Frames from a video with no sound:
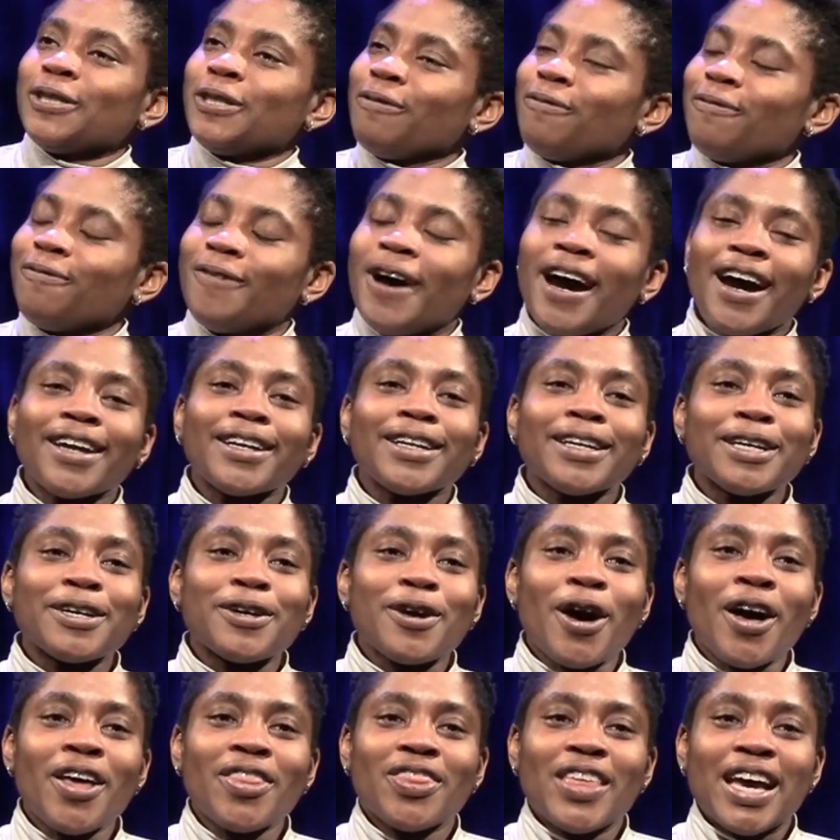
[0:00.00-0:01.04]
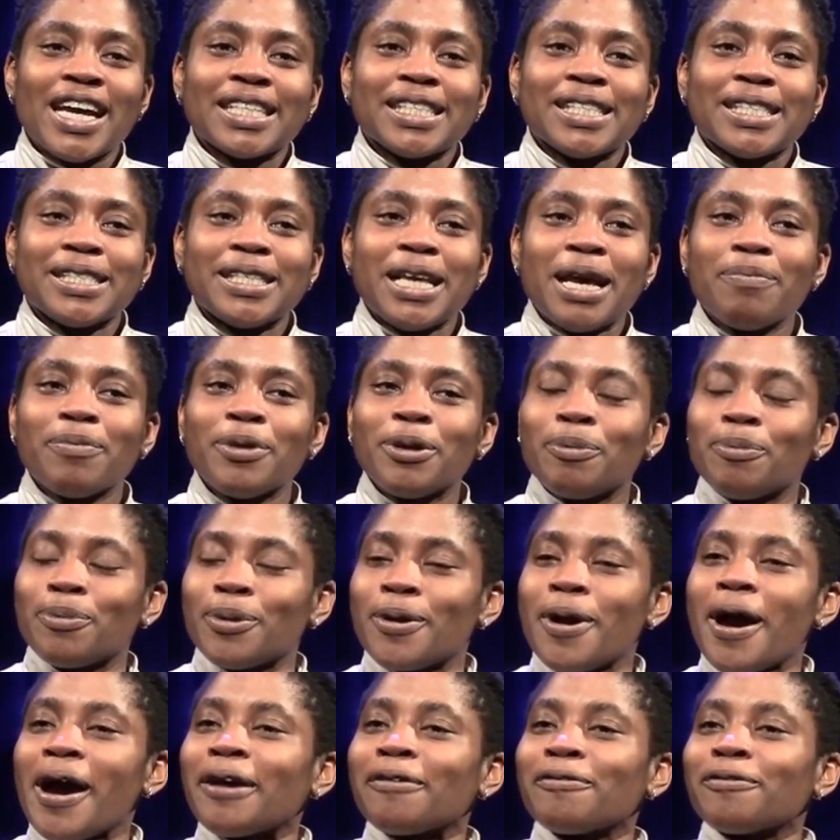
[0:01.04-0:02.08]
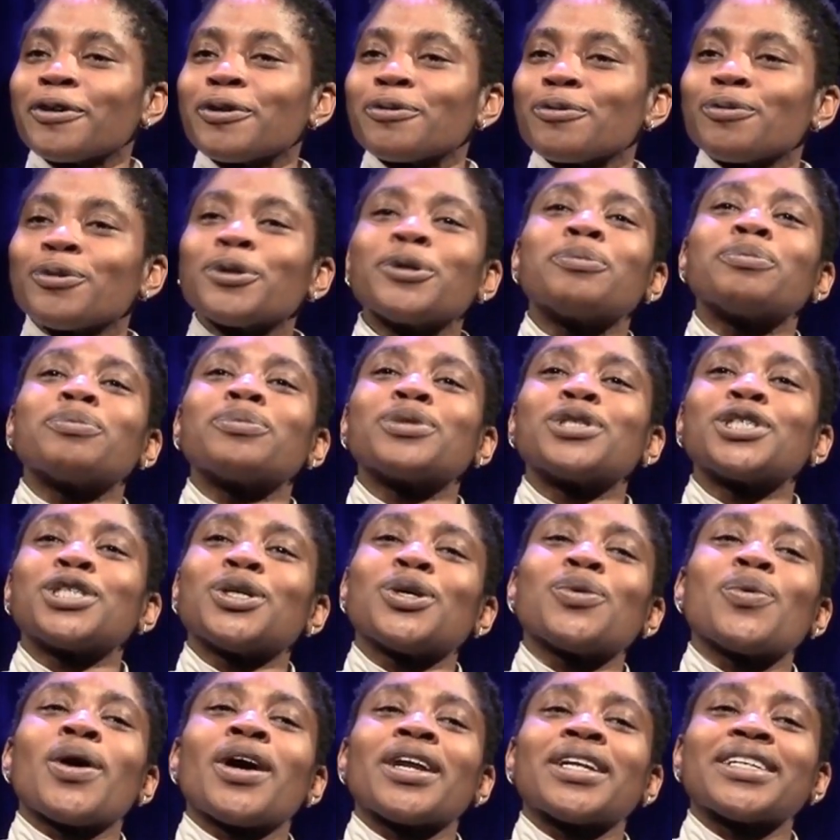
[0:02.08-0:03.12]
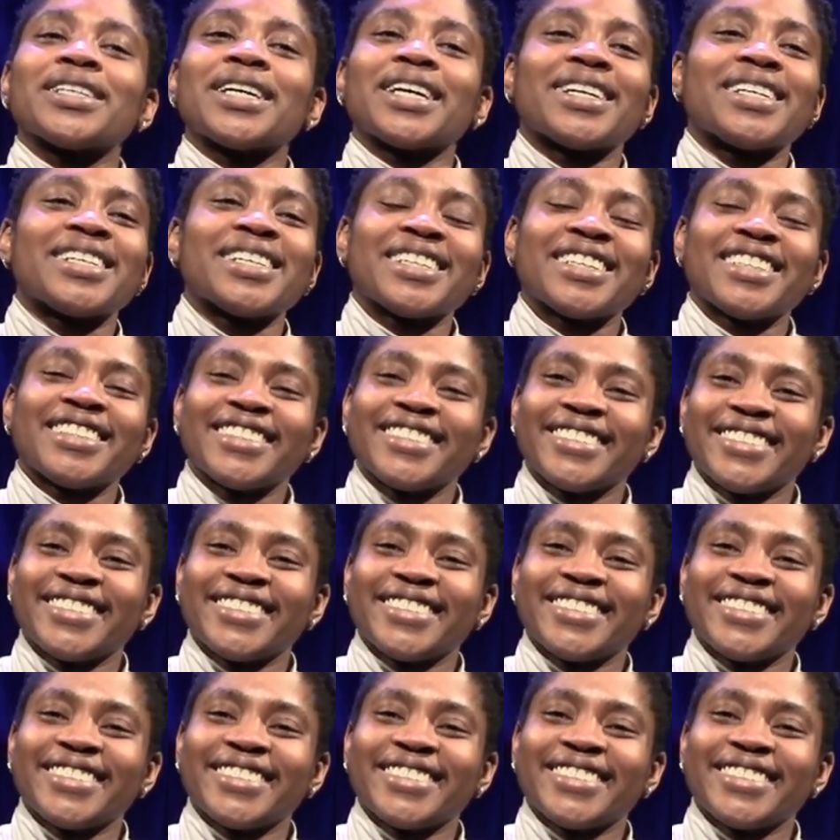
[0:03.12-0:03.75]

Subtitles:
She finally got that semi-private room she wanted.